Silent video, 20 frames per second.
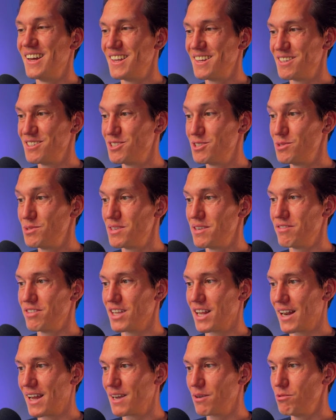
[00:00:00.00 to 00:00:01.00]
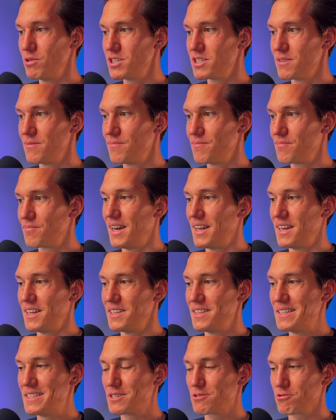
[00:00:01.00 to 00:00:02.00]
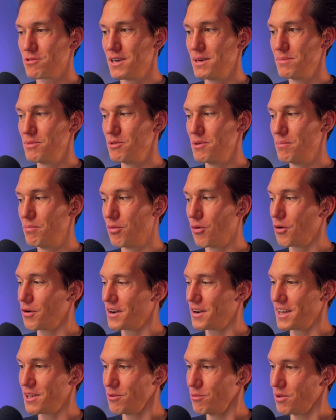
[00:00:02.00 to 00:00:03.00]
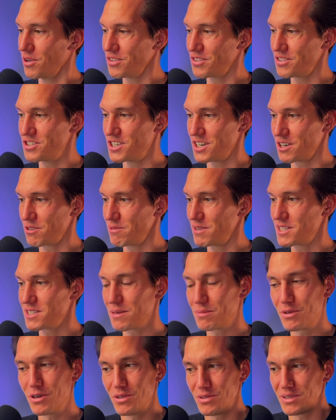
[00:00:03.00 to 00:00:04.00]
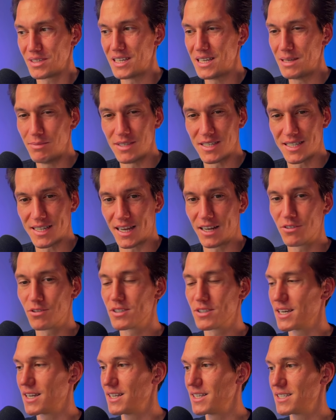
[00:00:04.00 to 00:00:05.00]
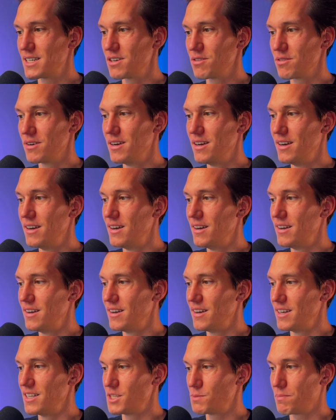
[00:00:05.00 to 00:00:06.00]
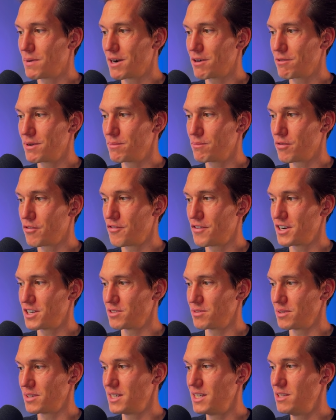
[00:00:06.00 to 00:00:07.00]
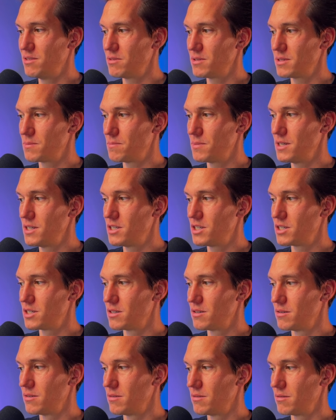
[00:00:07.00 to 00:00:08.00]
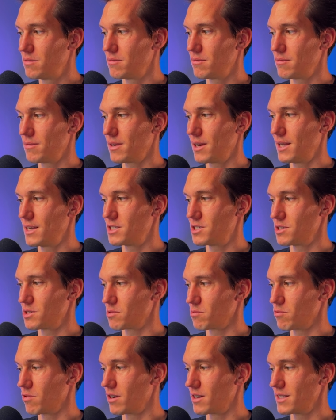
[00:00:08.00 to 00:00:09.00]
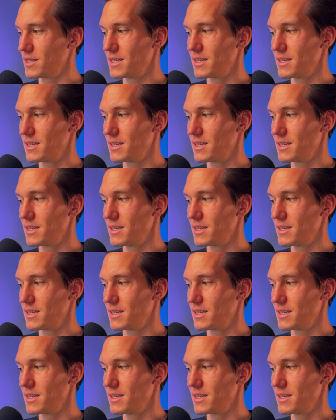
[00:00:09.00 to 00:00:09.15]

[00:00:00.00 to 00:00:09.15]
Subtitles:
And you can choose even the language, and then describe the report that you want to generate. So I'm going to keep the standard settings here. Inspiring professional keynote speech. Let's just run